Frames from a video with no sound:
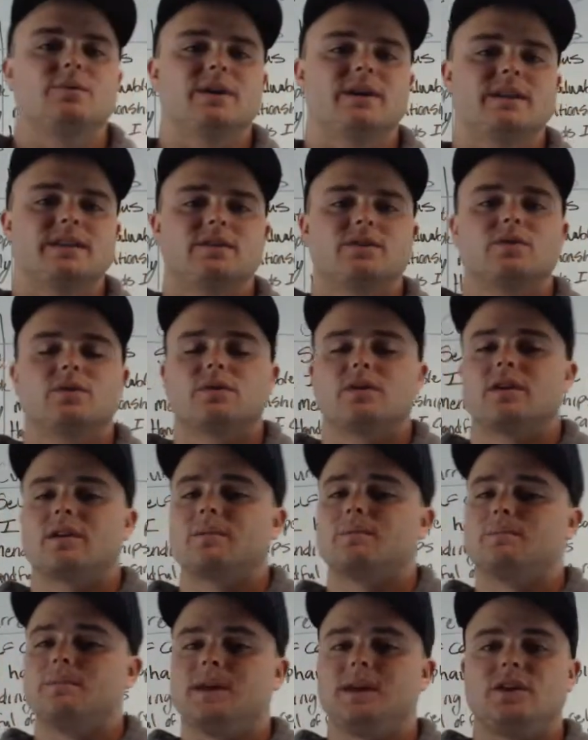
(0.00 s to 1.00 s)
with in order
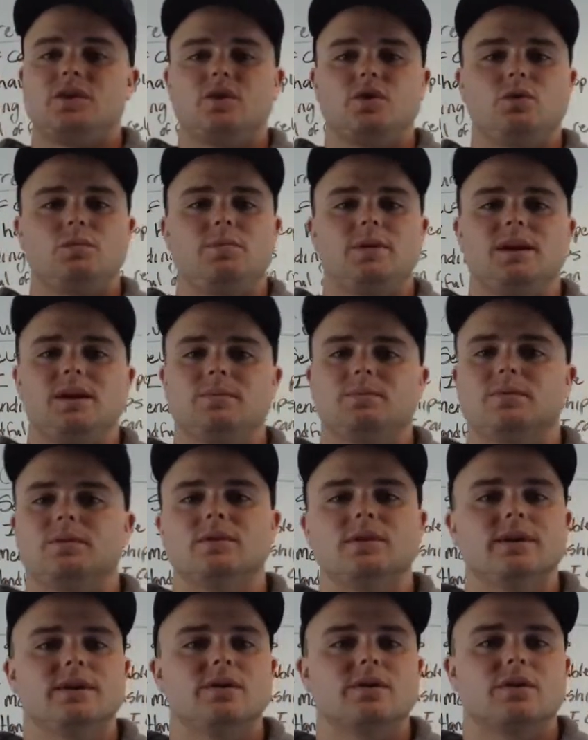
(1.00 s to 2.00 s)
to meet new
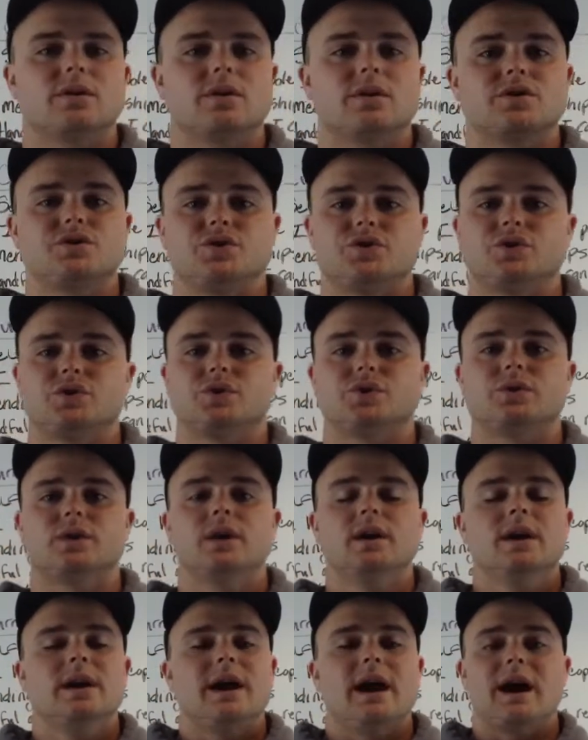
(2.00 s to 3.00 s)
people, in order to
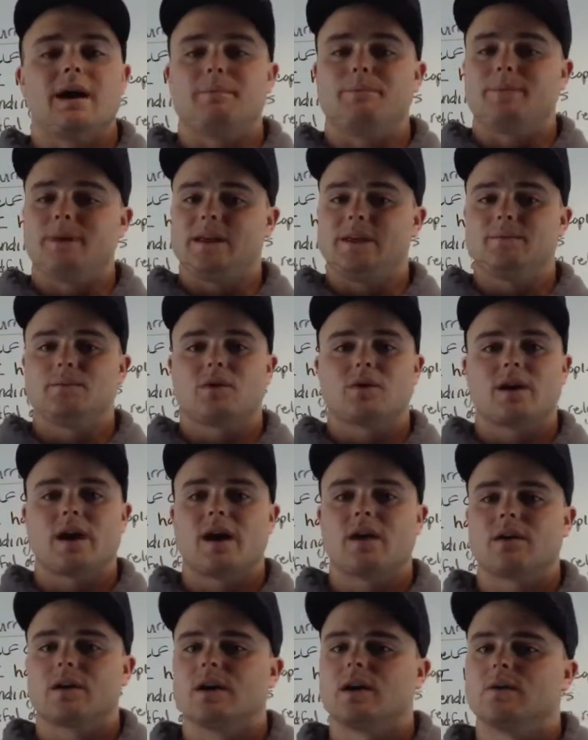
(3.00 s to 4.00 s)
be more
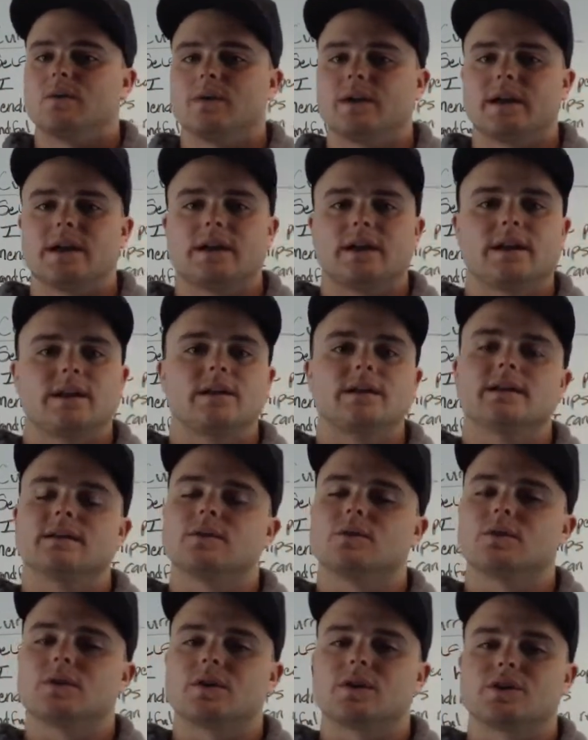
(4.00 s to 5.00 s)
outgoing, in
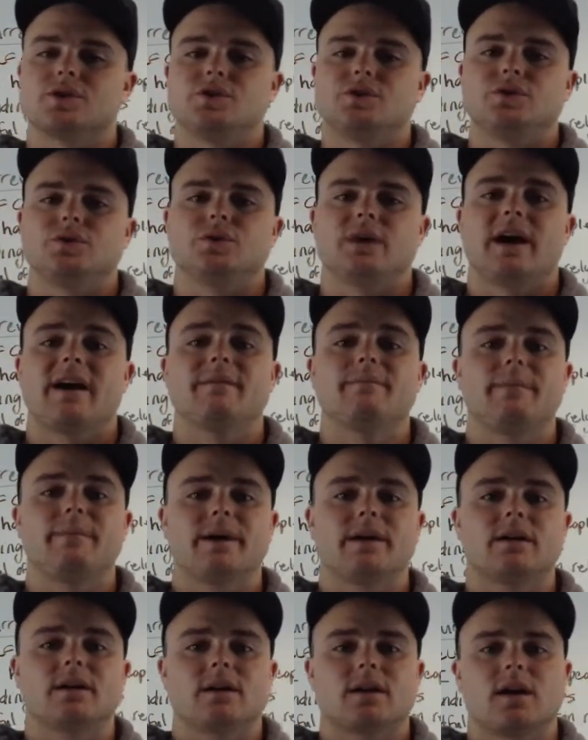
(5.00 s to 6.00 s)
order to have
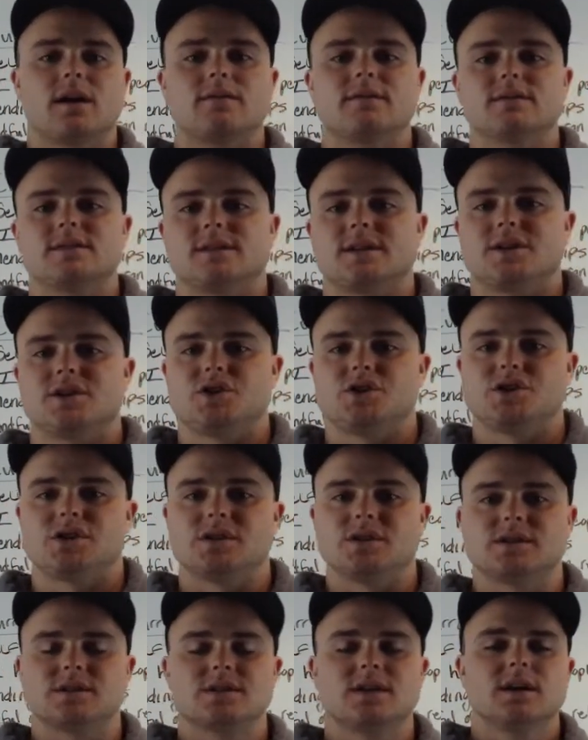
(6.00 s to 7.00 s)
better
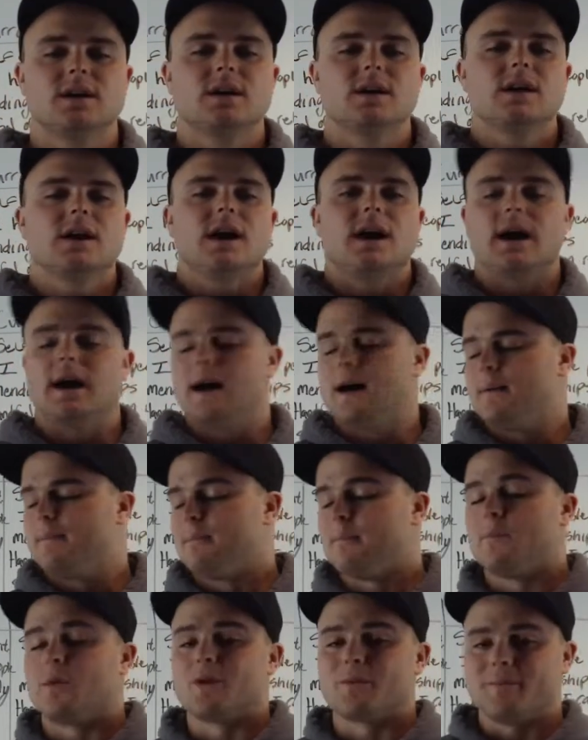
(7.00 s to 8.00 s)
conversations,
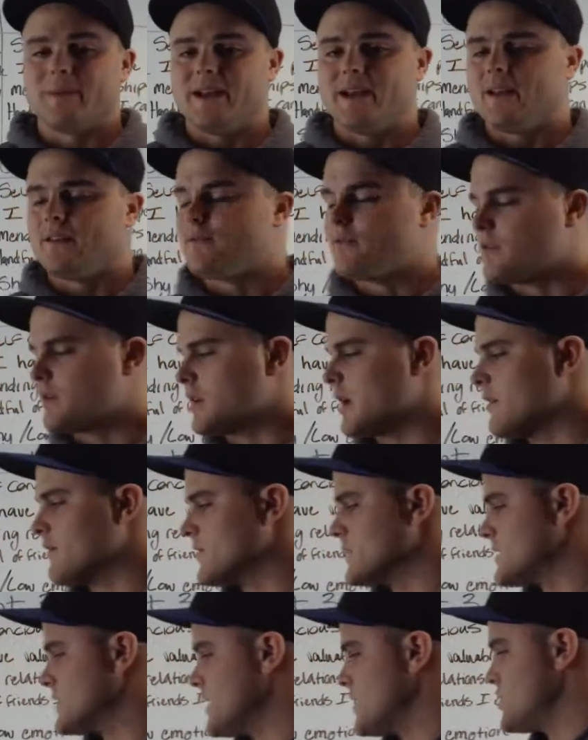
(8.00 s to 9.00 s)
more meaningful
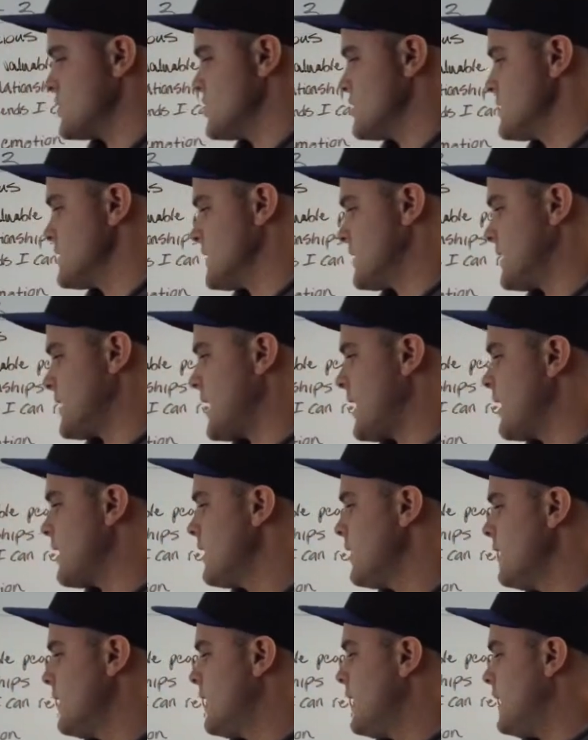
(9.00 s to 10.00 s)
conversations at
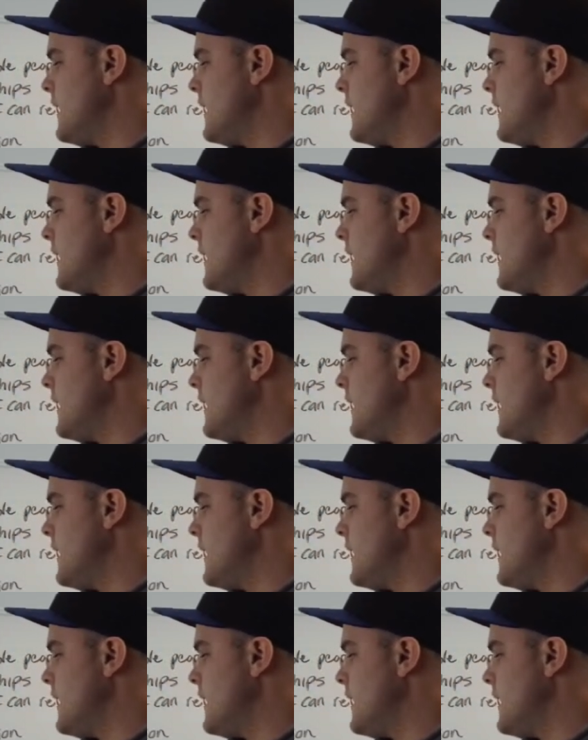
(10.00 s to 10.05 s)
that?